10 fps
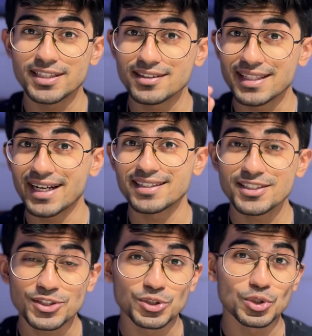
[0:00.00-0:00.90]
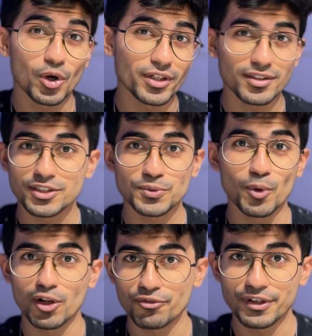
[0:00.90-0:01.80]
and that is not a
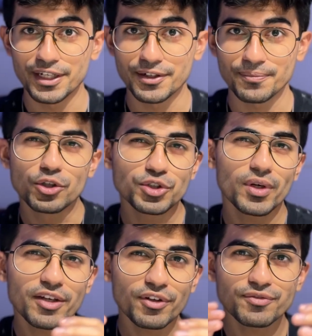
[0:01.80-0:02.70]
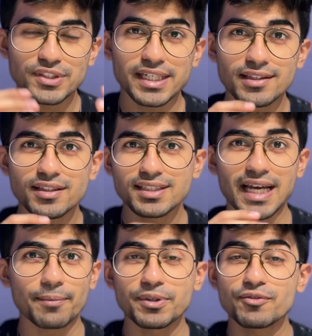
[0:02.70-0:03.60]
small feat. Usually we've seen this
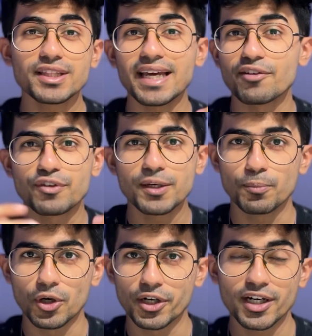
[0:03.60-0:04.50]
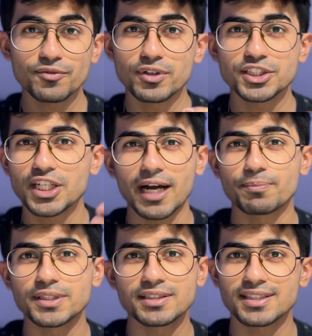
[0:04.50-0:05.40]
happen with every bull run, which
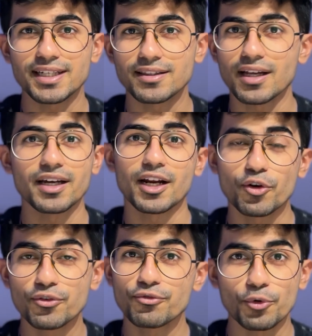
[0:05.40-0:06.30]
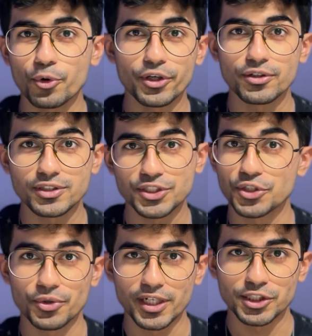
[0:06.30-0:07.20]
happens in around 4 years
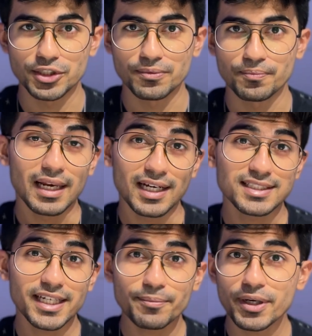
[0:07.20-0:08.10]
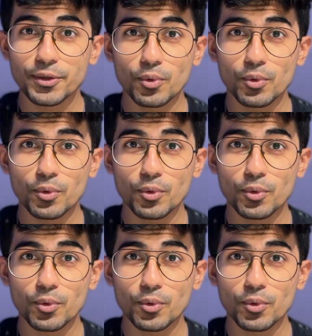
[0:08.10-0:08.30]
duration. Last time it